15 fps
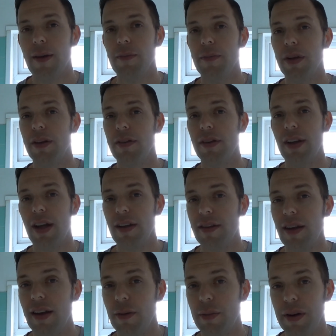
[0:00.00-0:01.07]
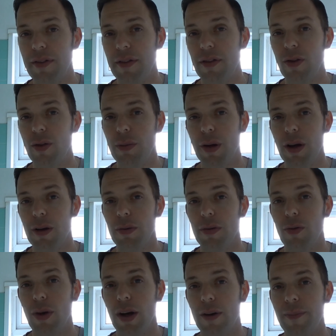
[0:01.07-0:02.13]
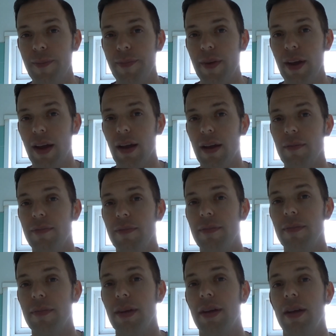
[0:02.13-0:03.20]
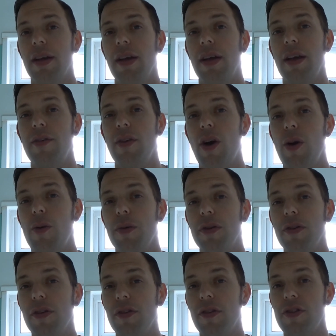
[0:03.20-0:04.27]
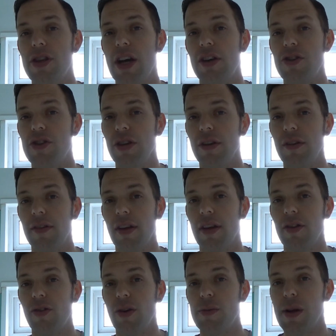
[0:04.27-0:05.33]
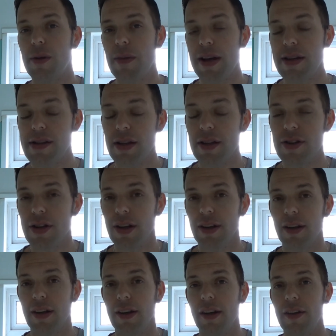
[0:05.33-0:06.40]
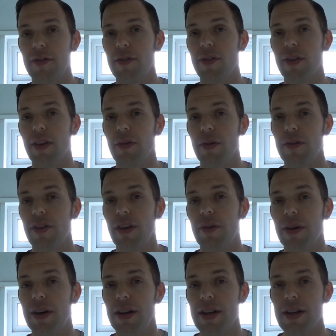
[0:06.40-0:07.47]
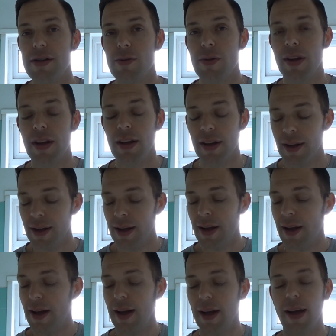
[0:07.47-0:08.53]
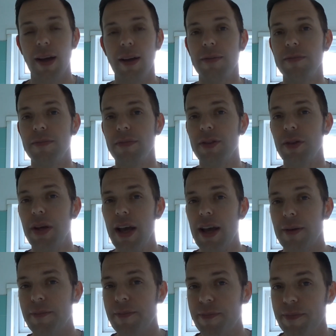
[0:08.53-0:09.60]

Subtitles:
because I dare say they'll be superb as well. If you're open to suggestions, drop me a message, and I'd love to run through a few ideas with you. So yeah,